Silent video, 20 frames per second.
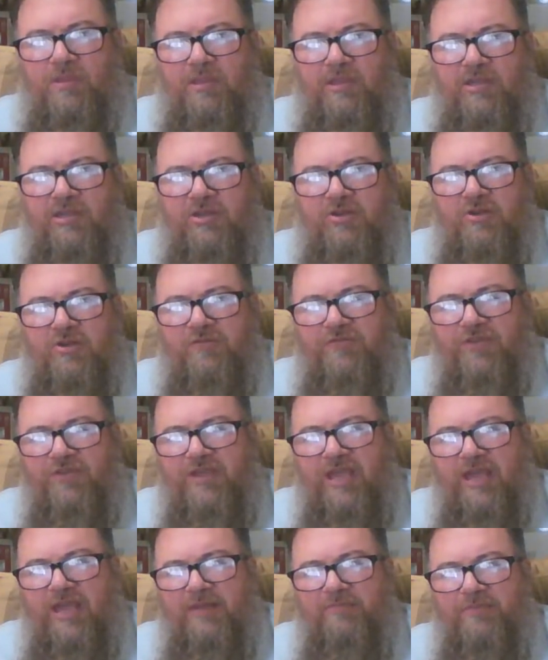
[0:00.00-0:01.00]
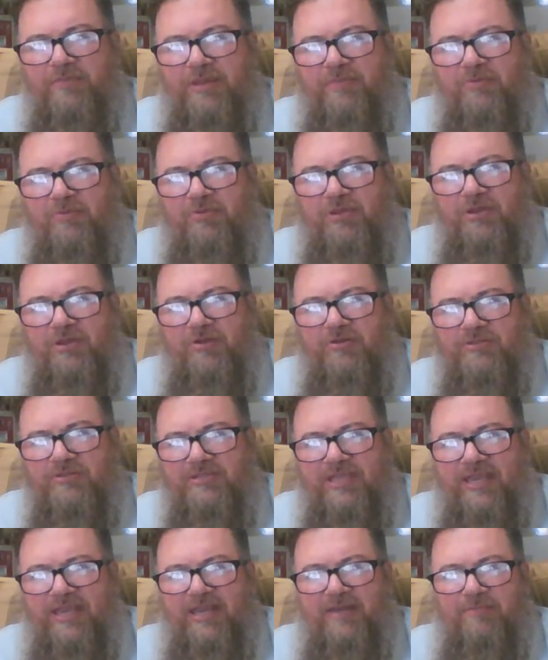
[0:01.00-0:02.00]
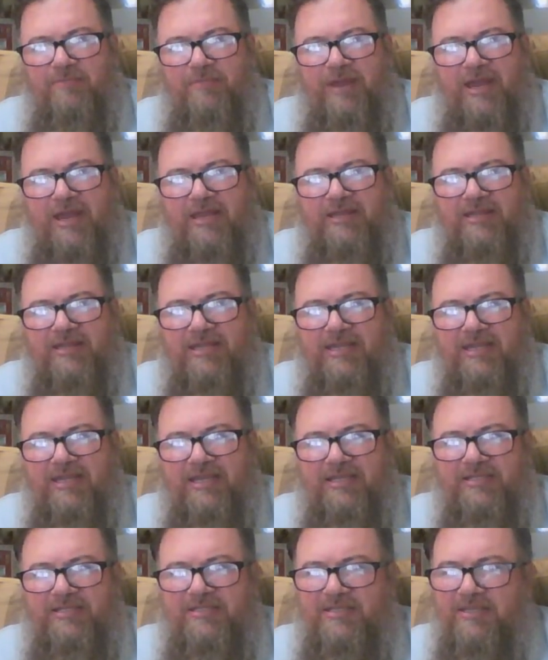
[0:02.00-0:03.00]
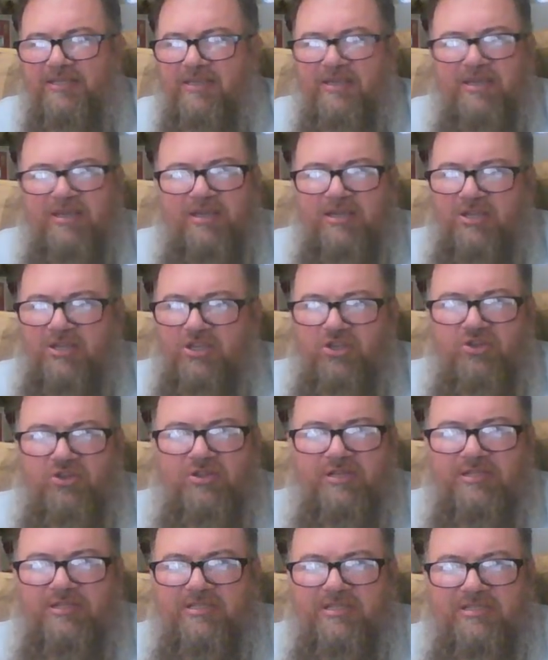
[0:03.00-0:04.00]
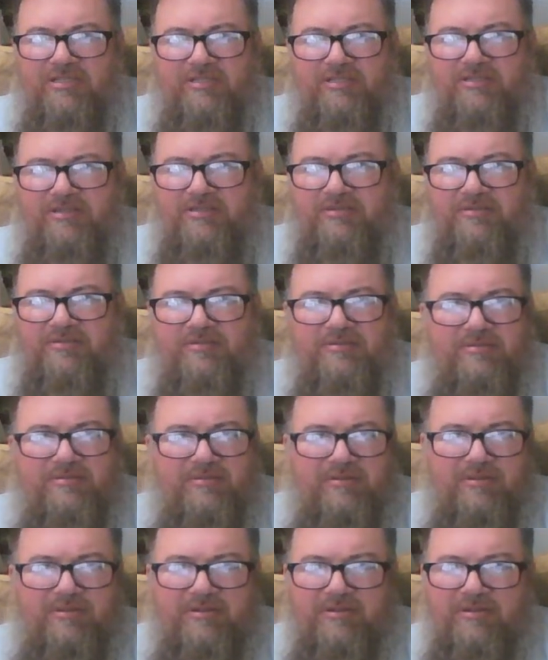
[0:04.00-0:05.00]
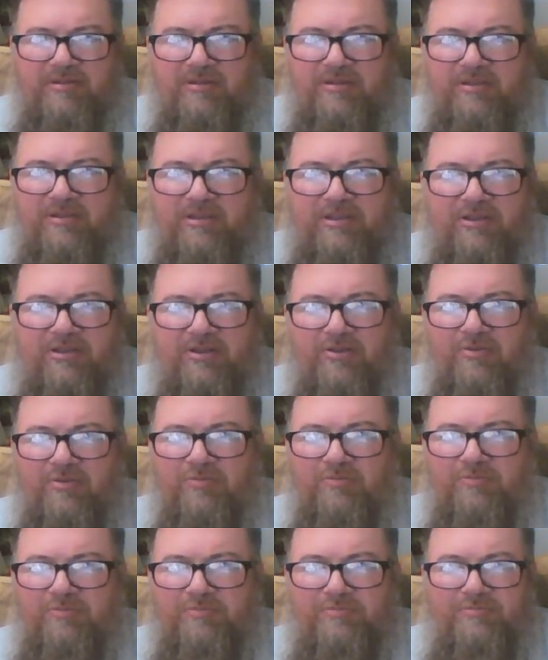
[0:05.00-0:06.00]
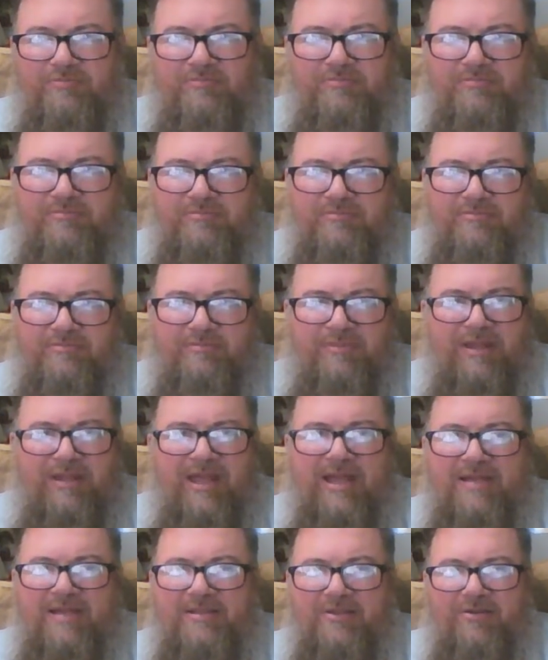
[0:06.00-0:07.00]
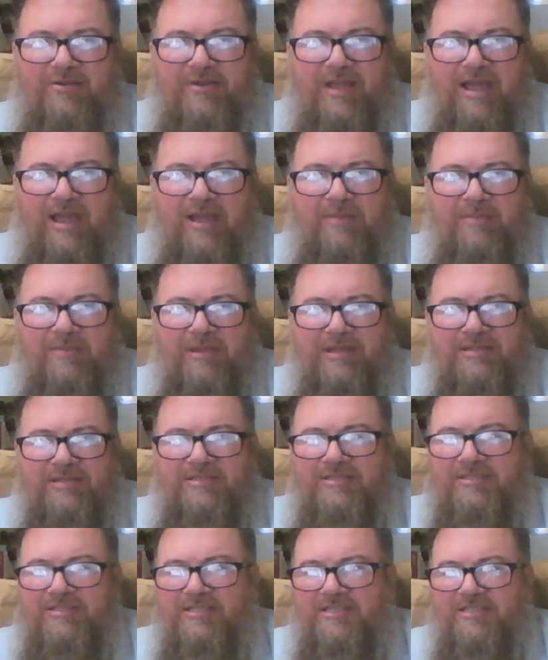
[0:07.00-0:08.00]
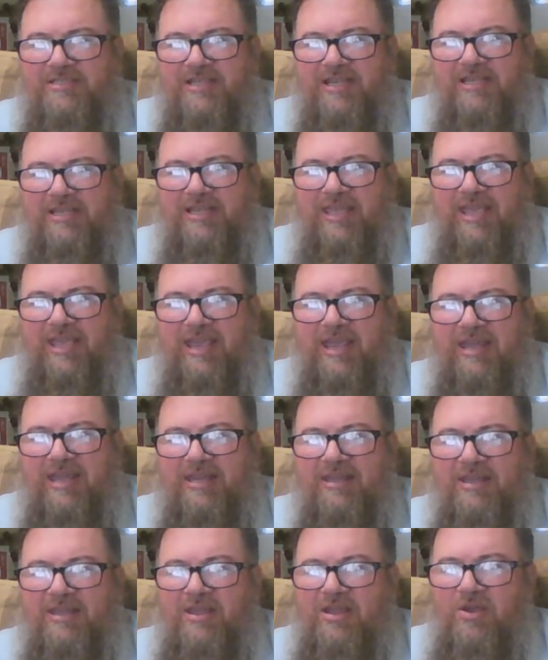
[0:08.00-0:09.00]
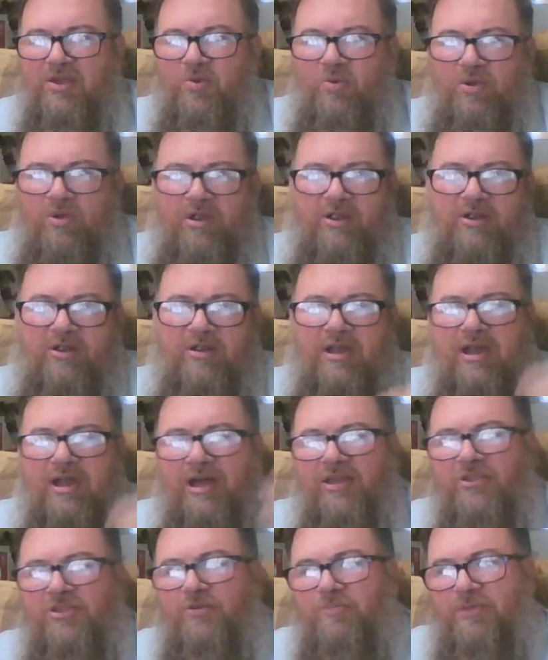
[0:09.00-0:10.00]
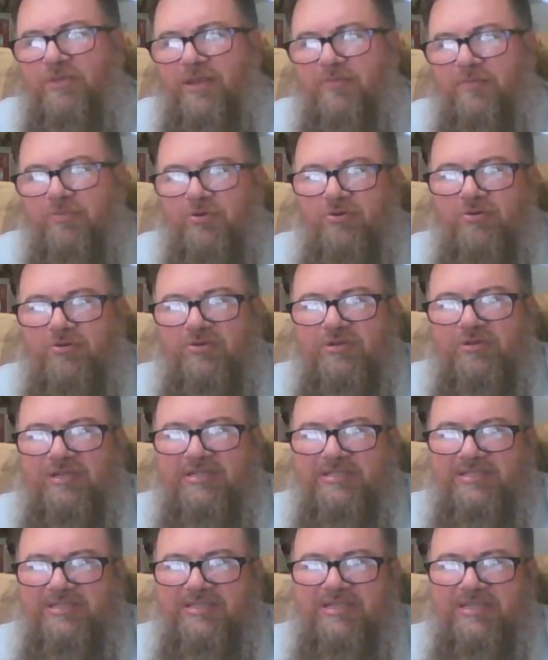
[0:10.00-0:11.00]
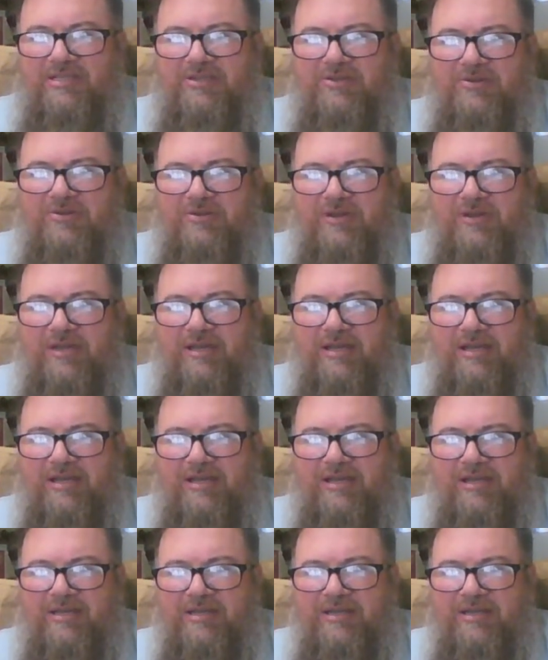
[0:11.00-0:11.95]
if you got people that are saying bad things, you can just you know block their comments just like that, where other people can still